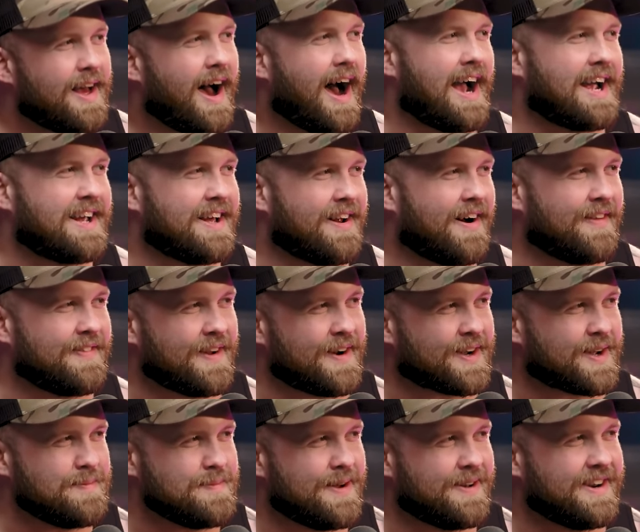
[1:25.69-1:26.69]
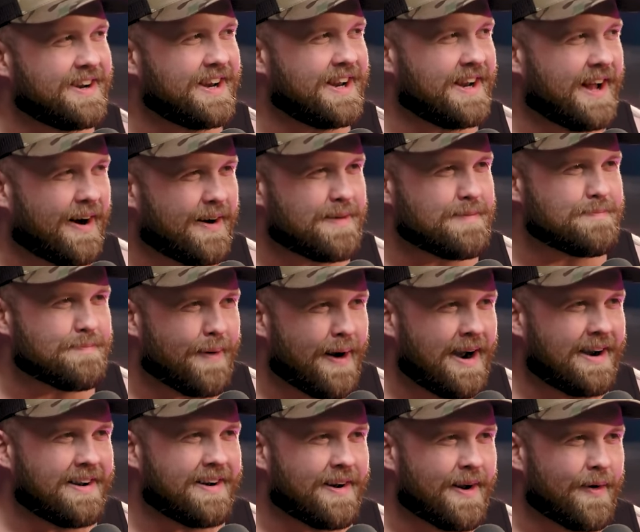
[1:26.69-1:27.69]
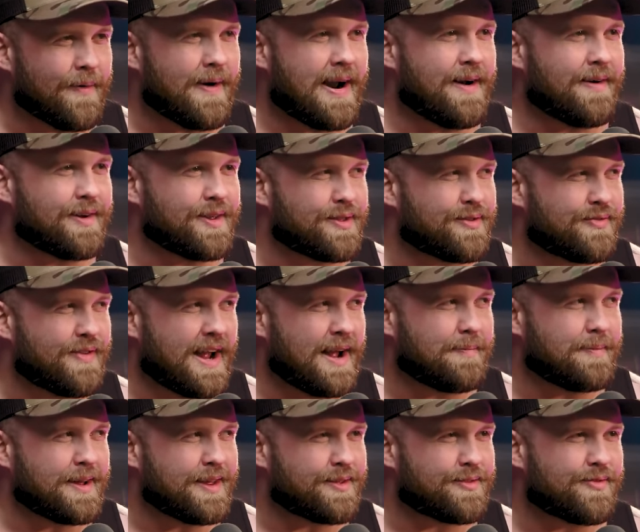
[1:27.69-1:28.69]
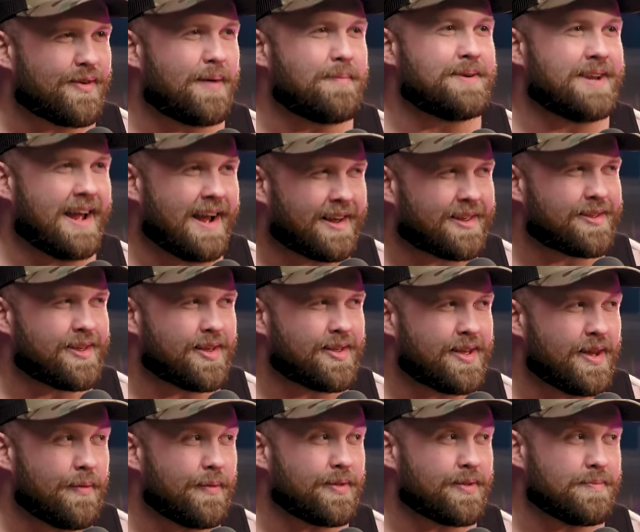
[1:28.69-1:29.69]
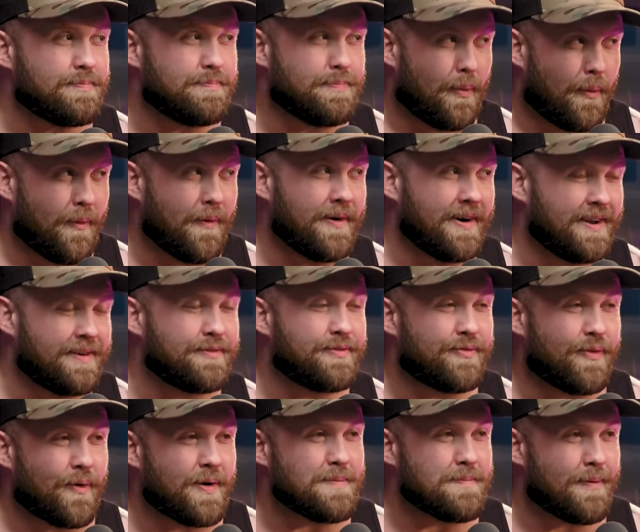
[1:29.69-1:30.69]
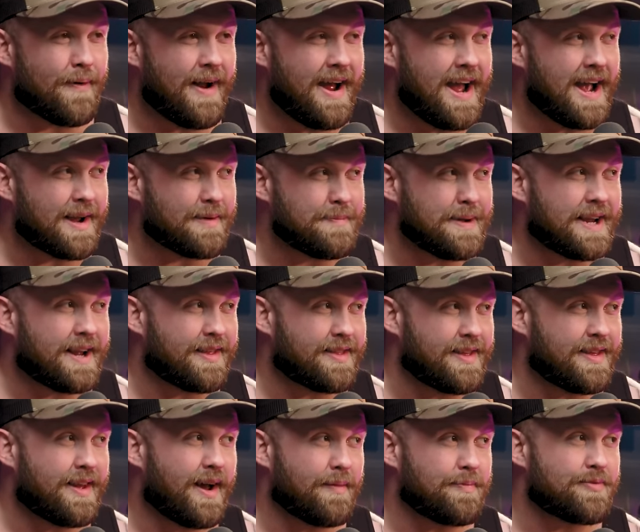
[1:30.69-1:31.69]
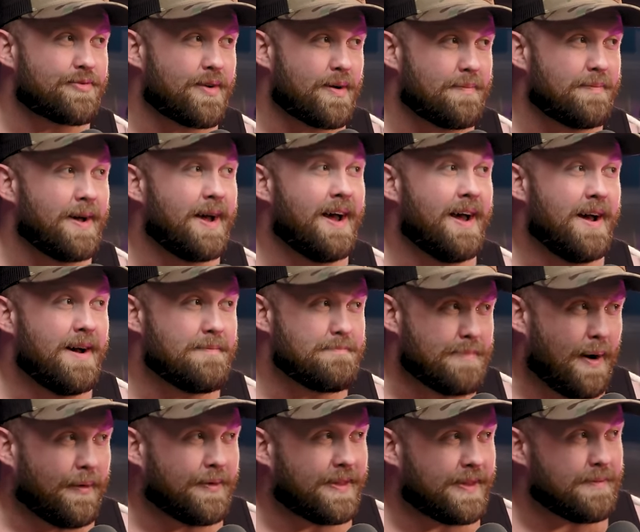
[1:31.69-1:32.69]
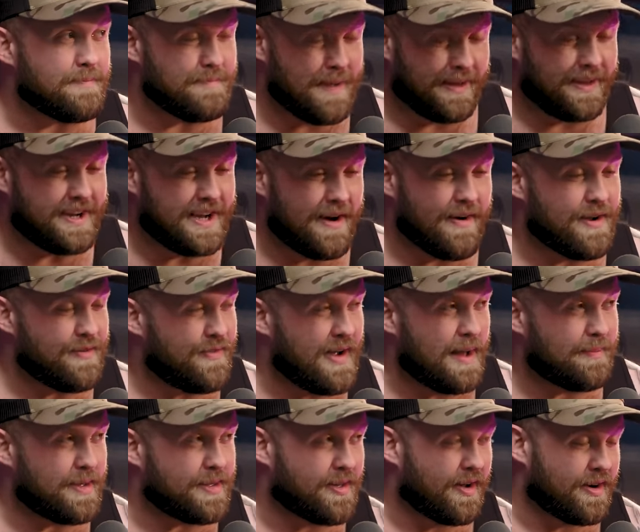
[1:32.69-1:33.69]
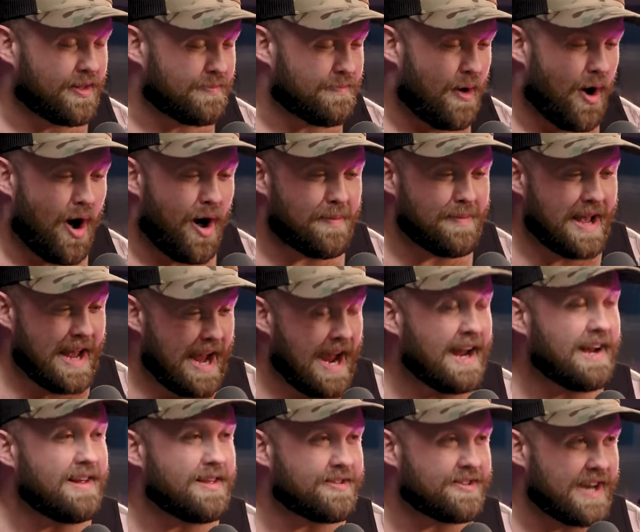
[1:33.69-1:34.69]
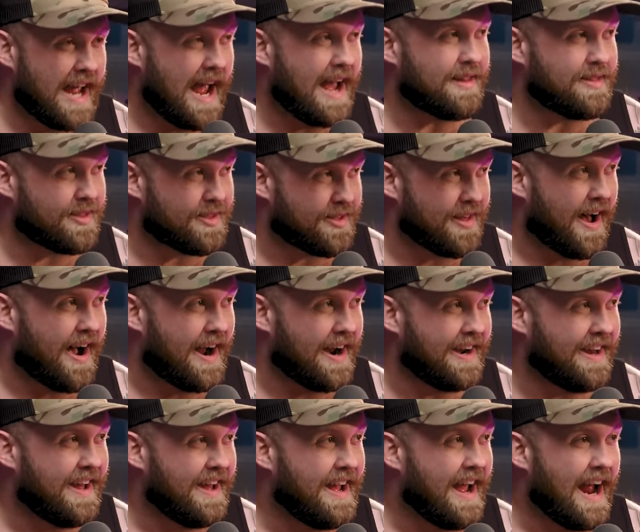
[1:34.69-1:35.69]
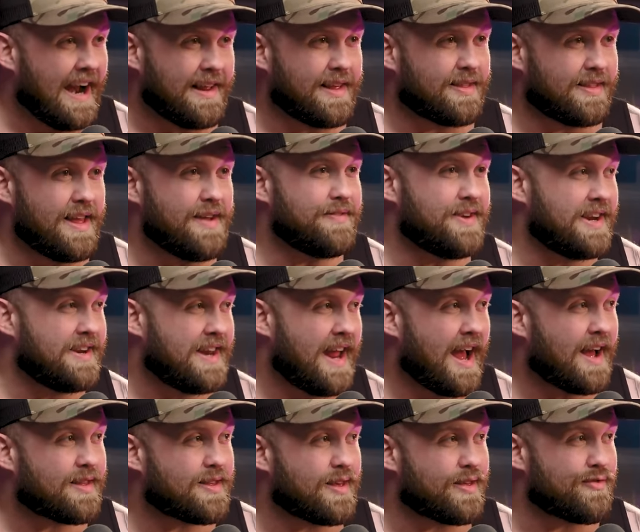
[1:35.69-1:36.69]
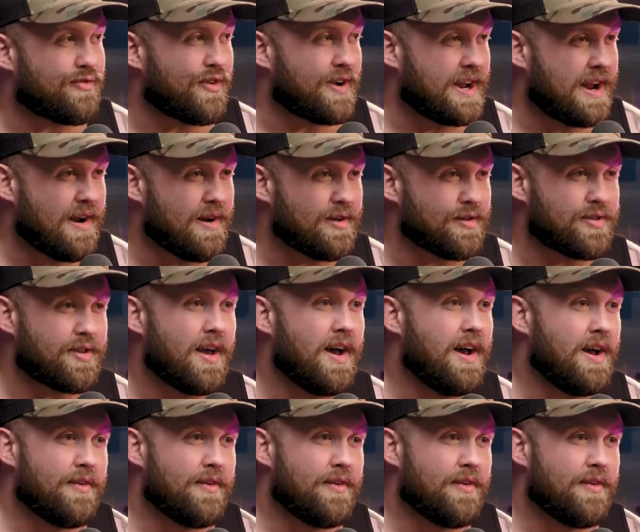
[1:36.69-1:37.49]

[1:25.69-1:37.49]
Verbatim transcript: I get on their community note. Brandon Herrera's family is from Texas. He was born at Fort Bragg because he comes from both military families on his mom and his dad's side, and he's lived in Texas for years.